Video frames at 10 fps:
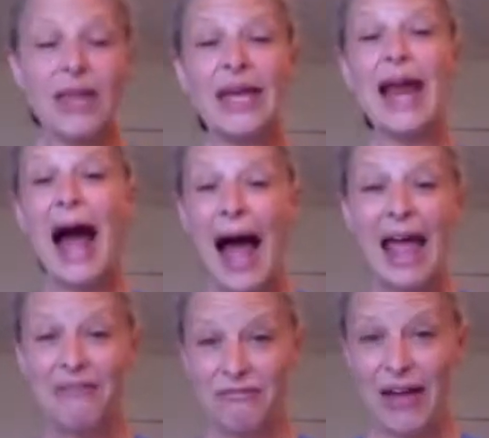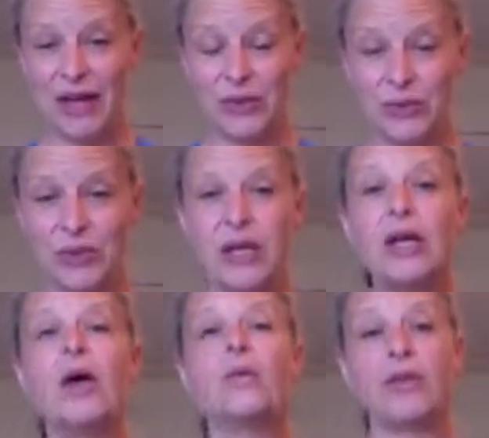And I have found
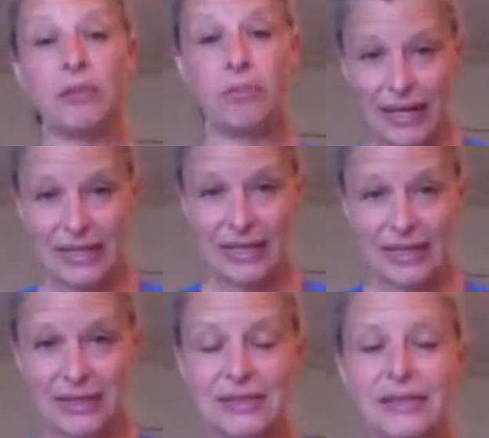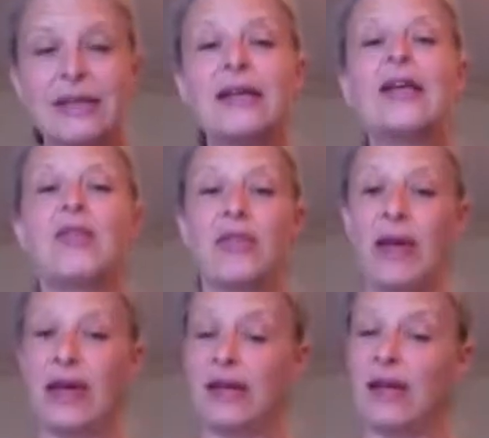with my clients
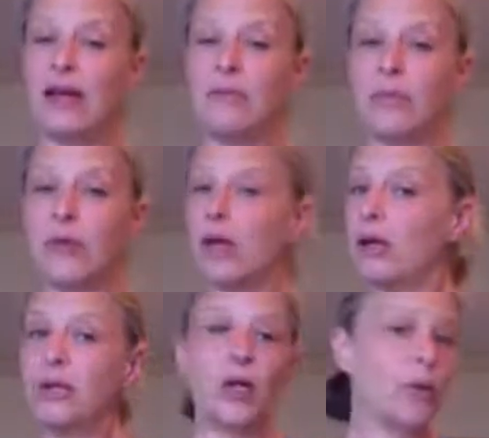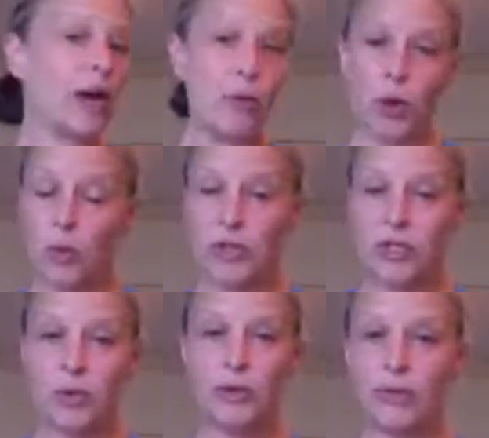that, when I work
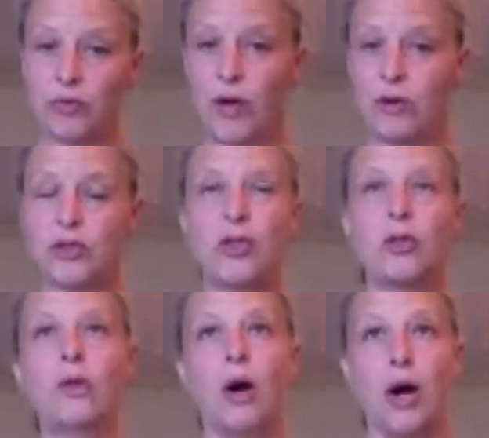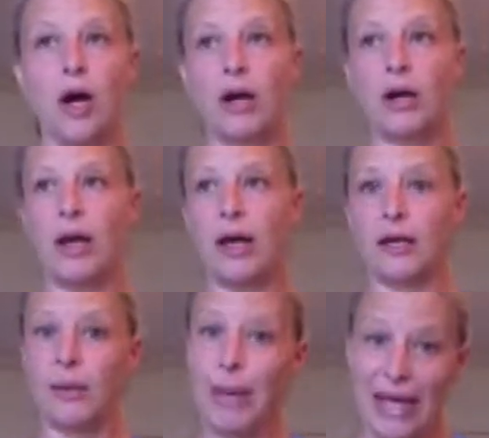one-to-one with runners who are
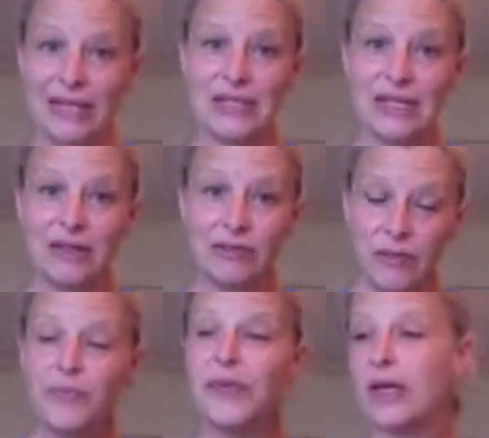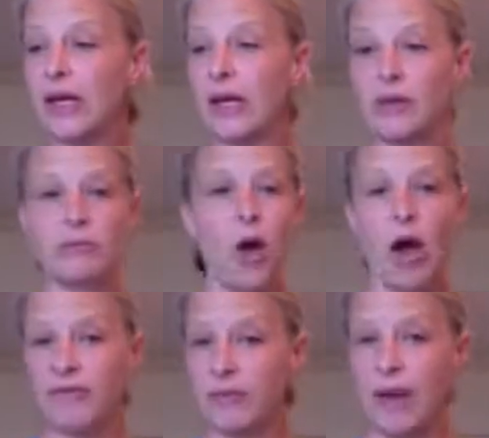competitive,
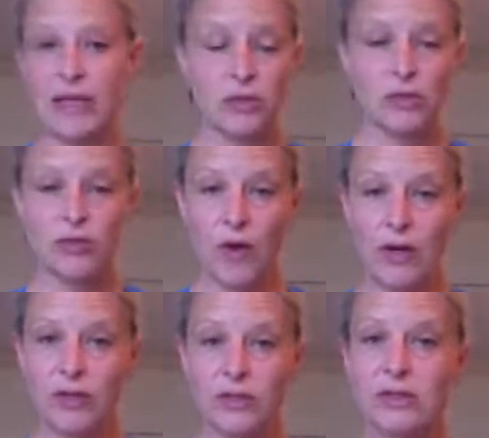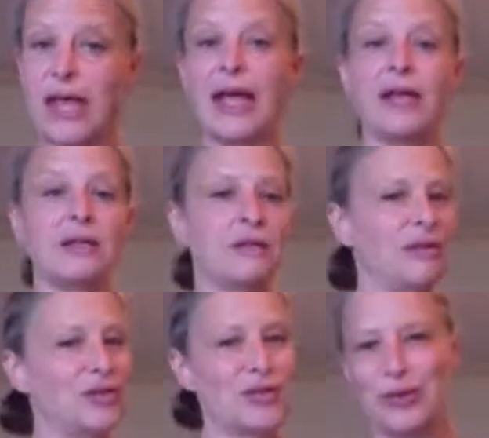often masters runners, and
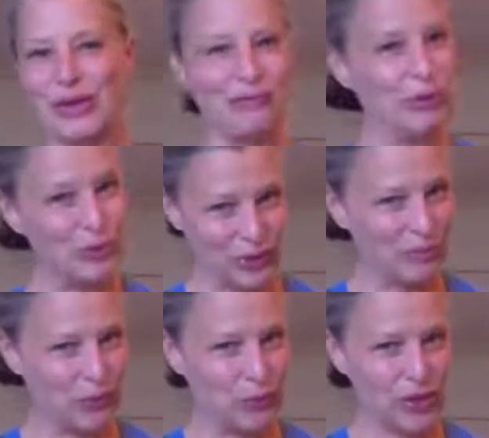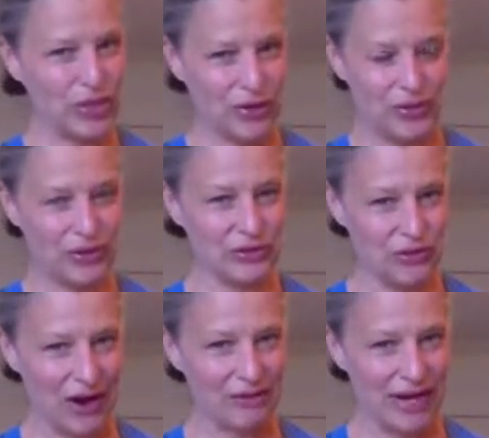so they've usually been working on their
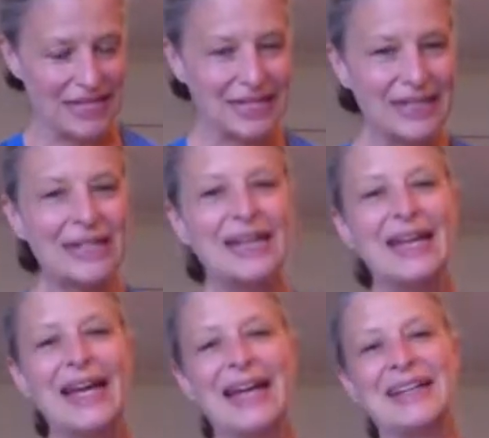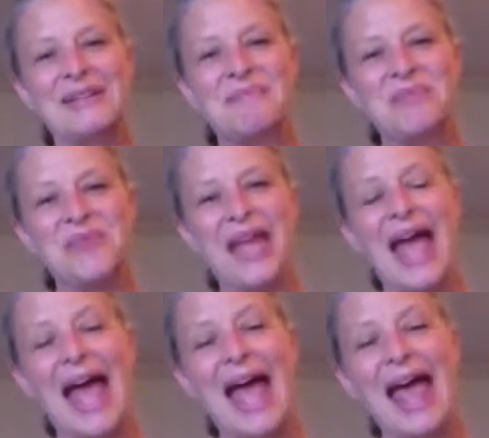stride rate, so
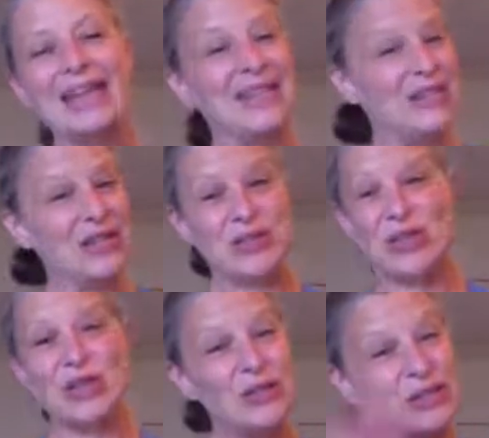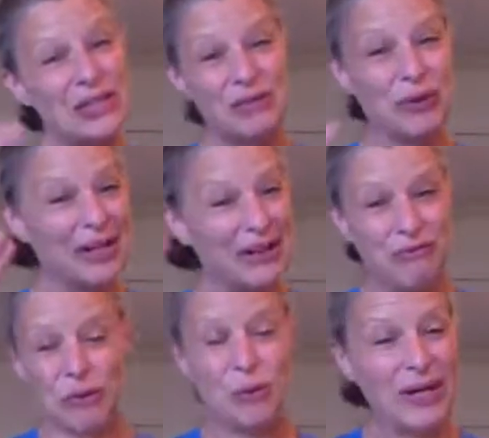they're usually working
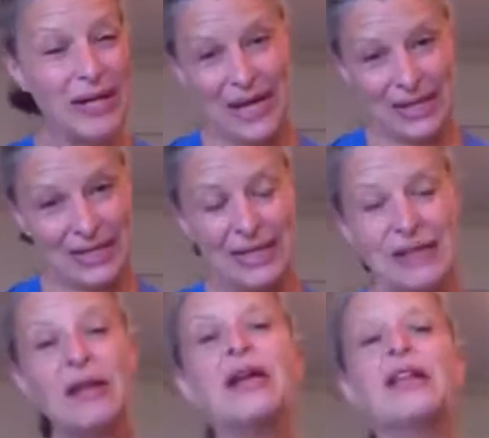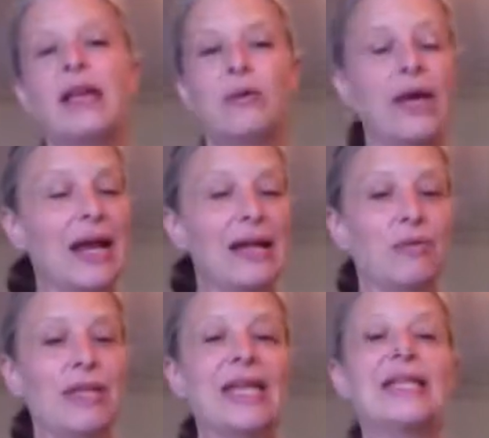for 180, that
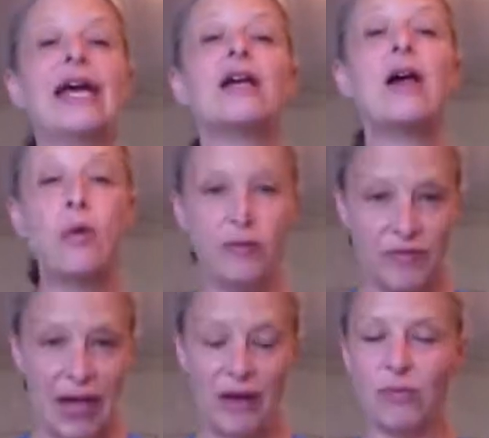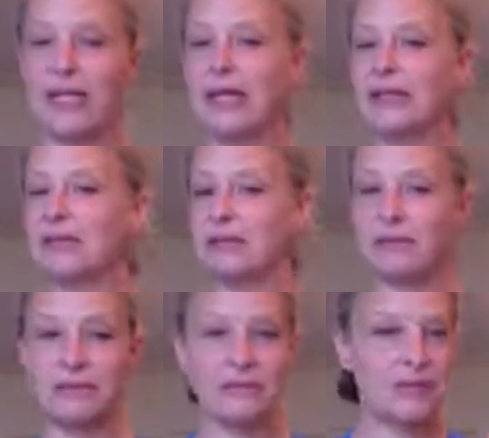when they let go of that, when they
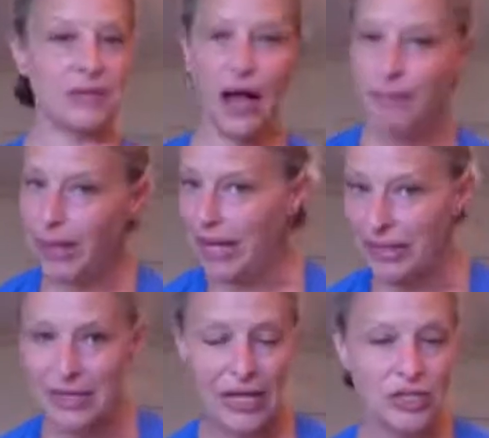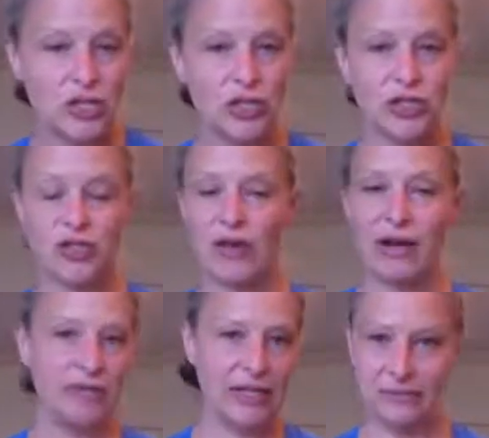stop paying attention to
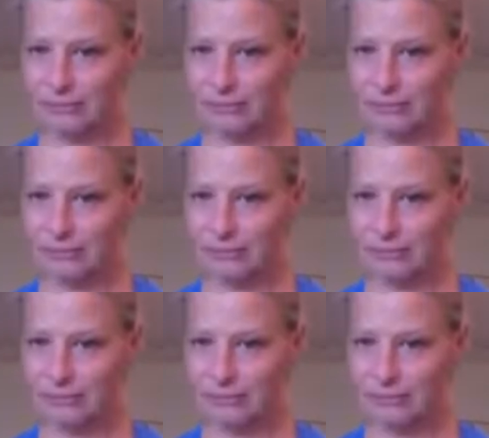stride rate